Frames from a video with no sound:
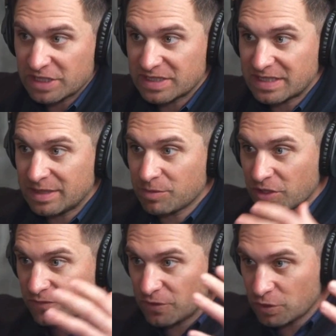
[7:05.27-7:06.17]
can seem
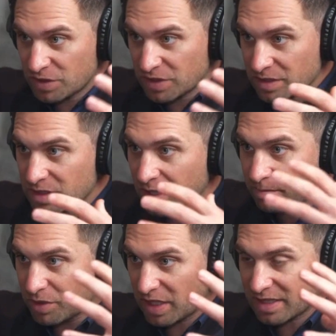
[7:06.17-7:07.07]
confusing and
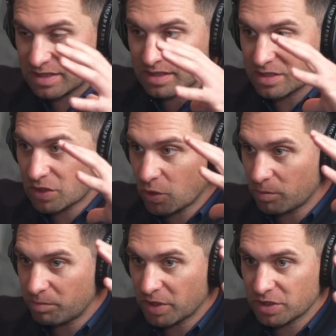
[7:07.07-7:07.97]
complex in this
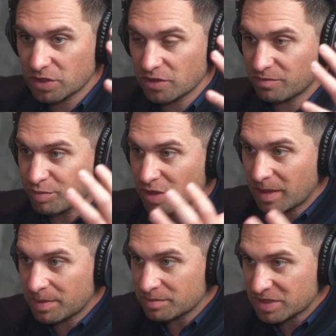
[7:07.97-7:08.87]
whole bundle of
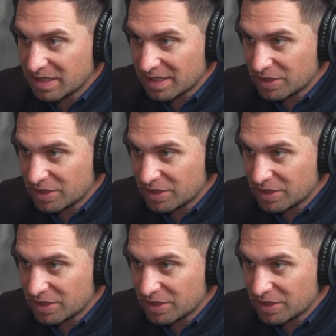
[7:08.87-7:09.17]
problems and